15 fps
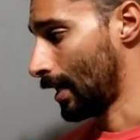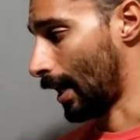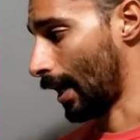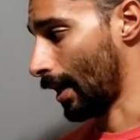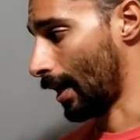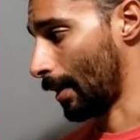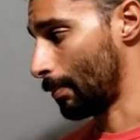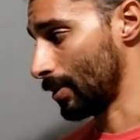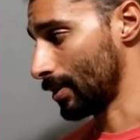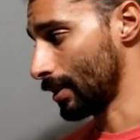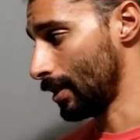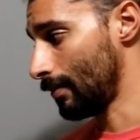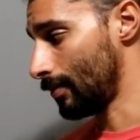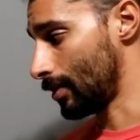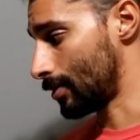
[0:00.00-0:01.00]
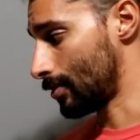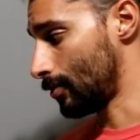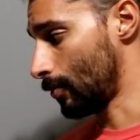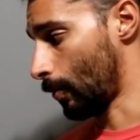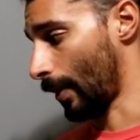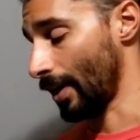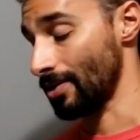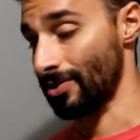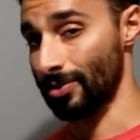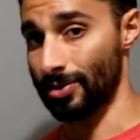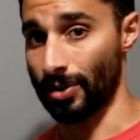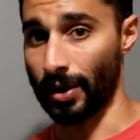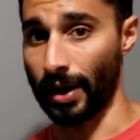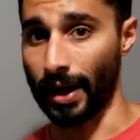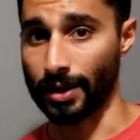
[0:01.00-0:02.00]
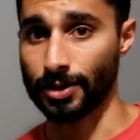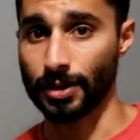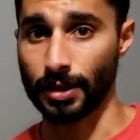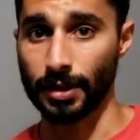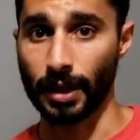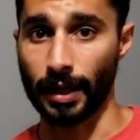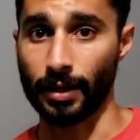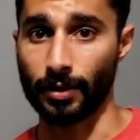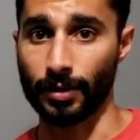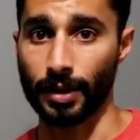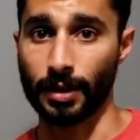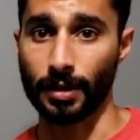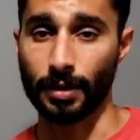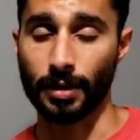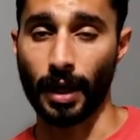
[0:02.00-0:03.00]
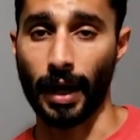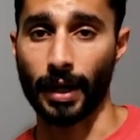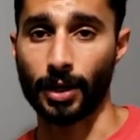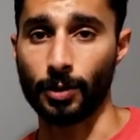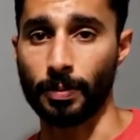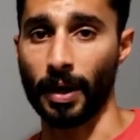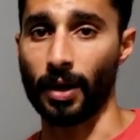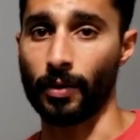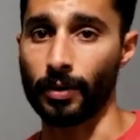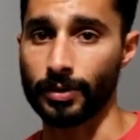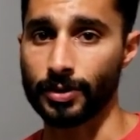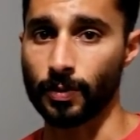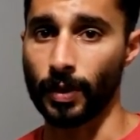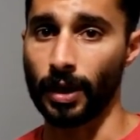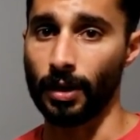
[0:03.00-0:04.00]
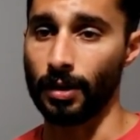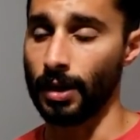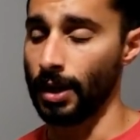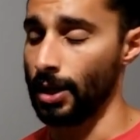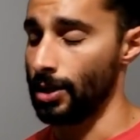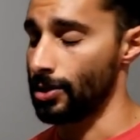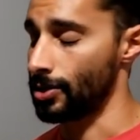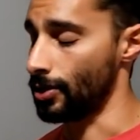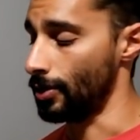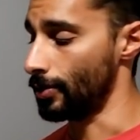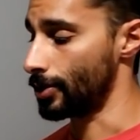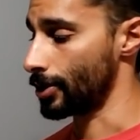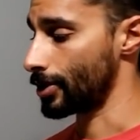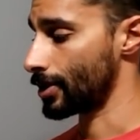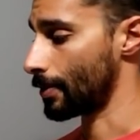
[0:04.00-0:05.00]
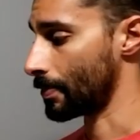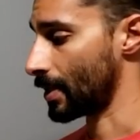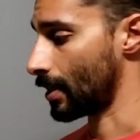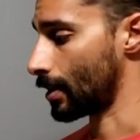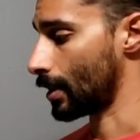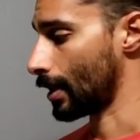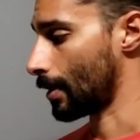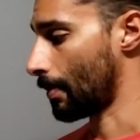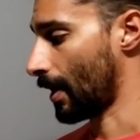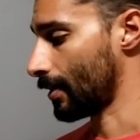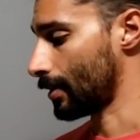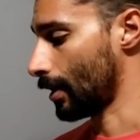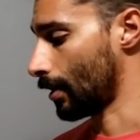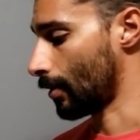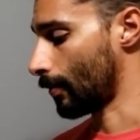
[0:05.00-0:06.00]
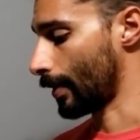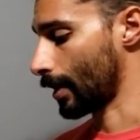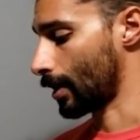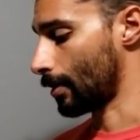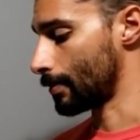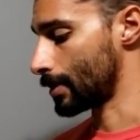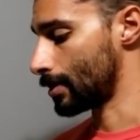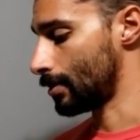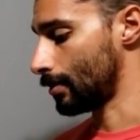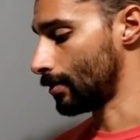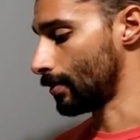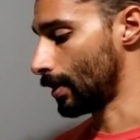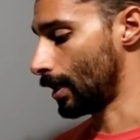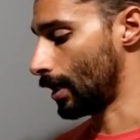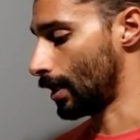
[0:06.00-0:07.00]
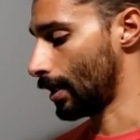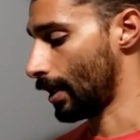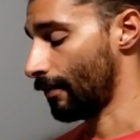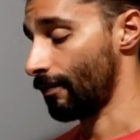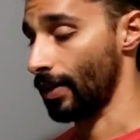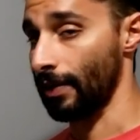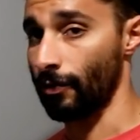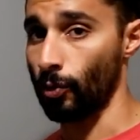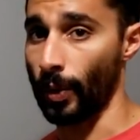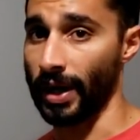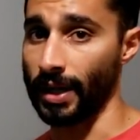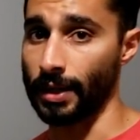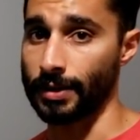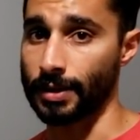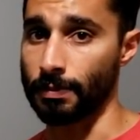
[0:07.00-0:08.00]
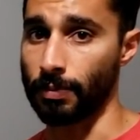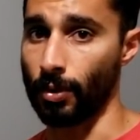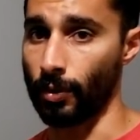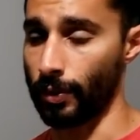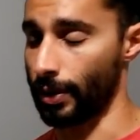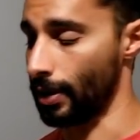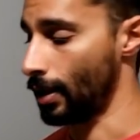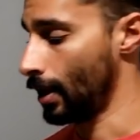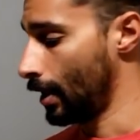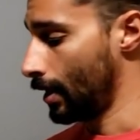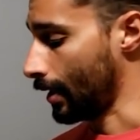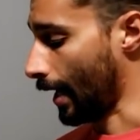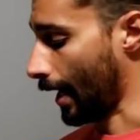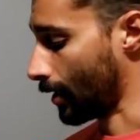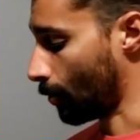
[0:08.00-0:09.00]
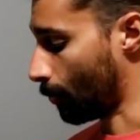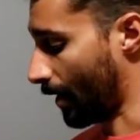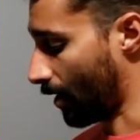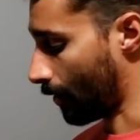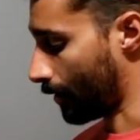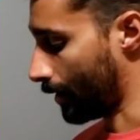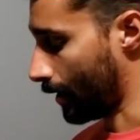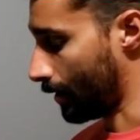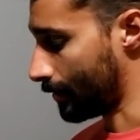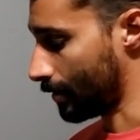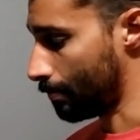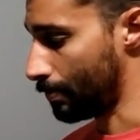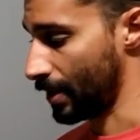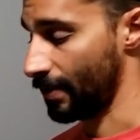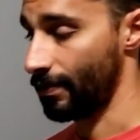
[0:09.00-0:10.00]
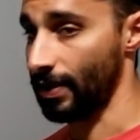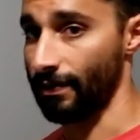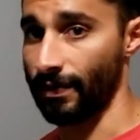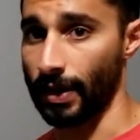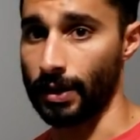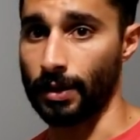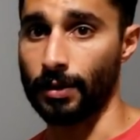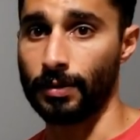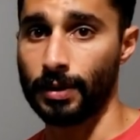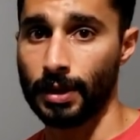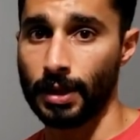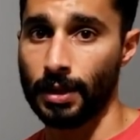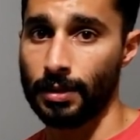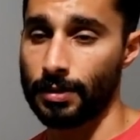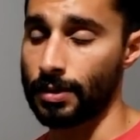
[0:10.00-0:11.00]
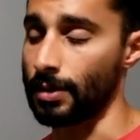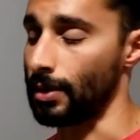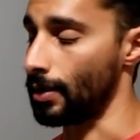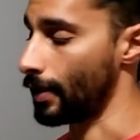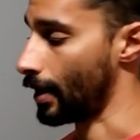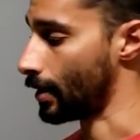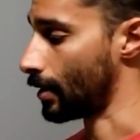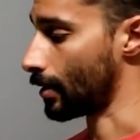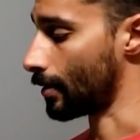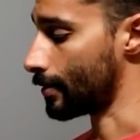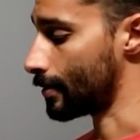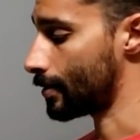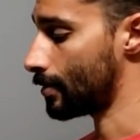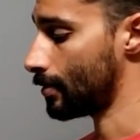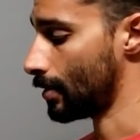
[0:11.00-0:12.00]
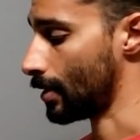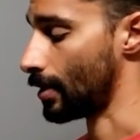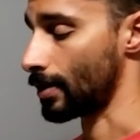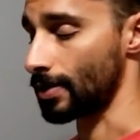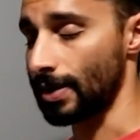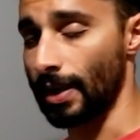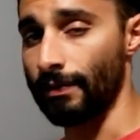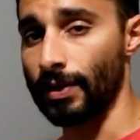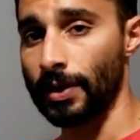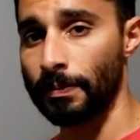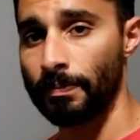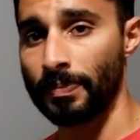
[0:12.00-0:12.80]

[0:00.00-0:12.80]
I, I believe the two razors are actually lighter than the AccuPower as well. So just something to think about there when it comes to uh, if, if weight is important. The AccuPower is a beefy fellow. So that thing is the thing's heavy.